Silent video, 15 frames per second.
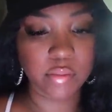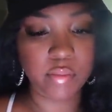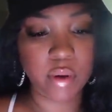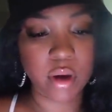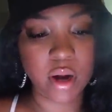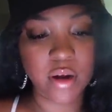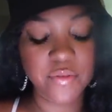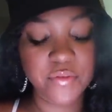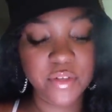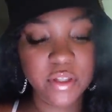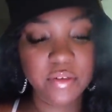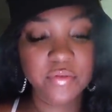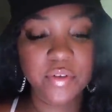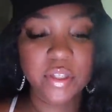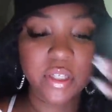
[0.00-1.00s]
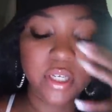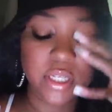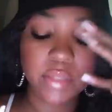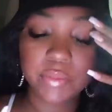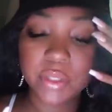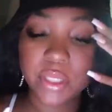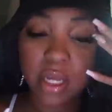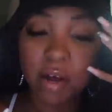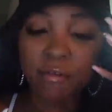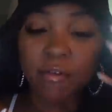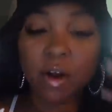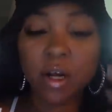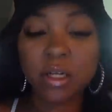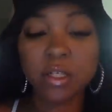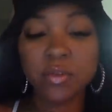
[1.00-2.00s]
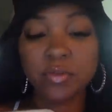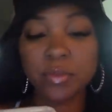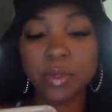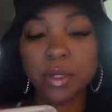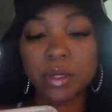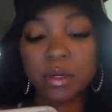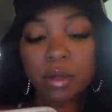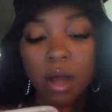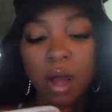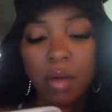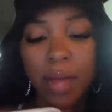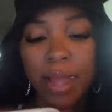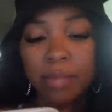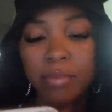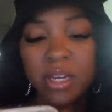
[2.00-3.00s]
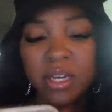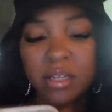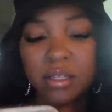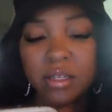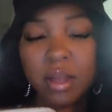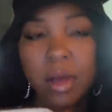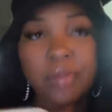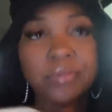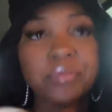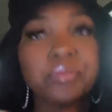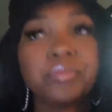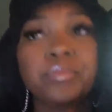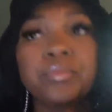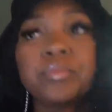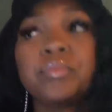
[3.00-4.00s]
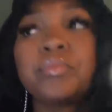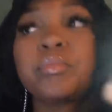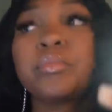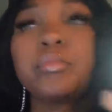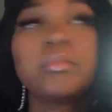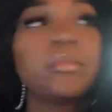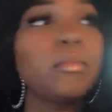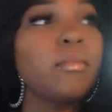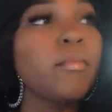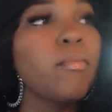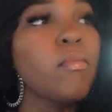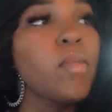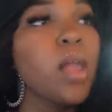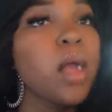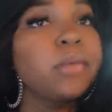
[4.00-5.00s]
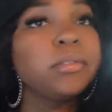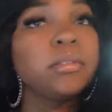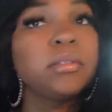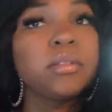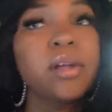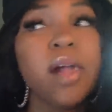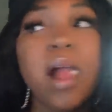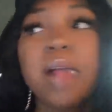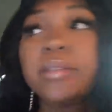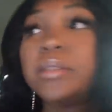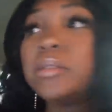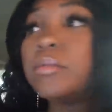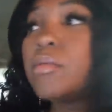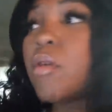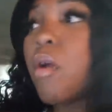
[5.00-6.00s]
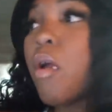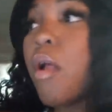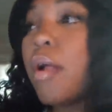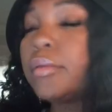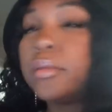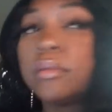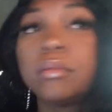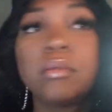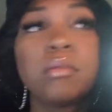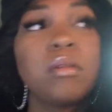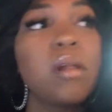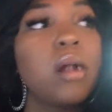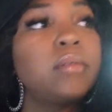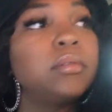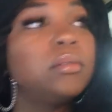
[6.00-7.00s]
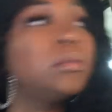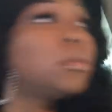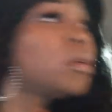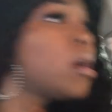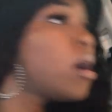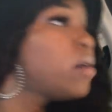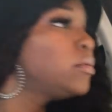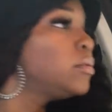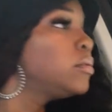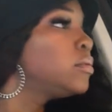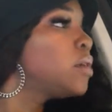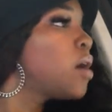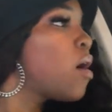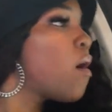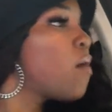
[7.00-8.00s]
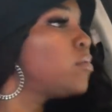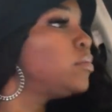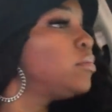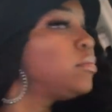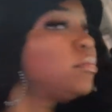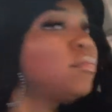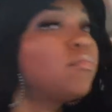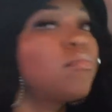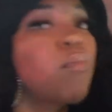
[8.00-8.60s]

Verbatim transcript: Bar fifty fifteen. Let me see how far it is from here. Oh, eight minutes. Let's take Hamilton Street, Houston. Arrival time on this route is similar to Jackson Street, Houston.